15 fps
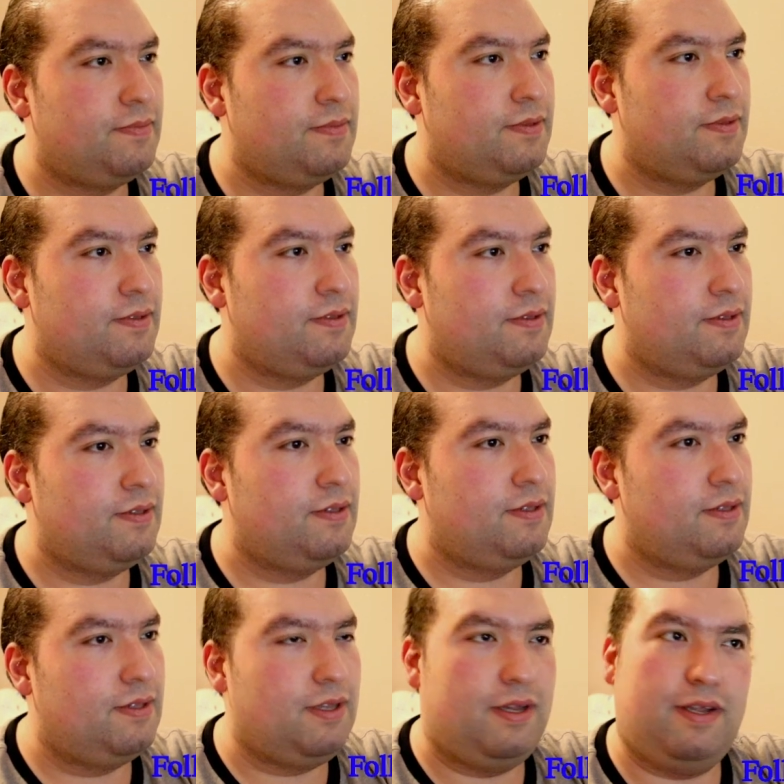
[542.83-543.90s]
g4.
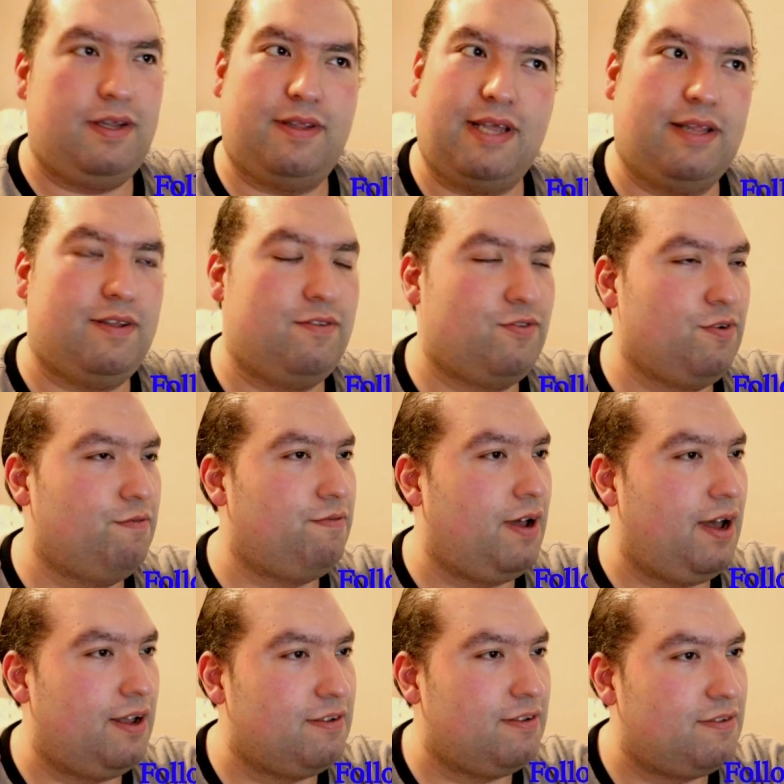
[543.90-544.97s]
And it ended so fast.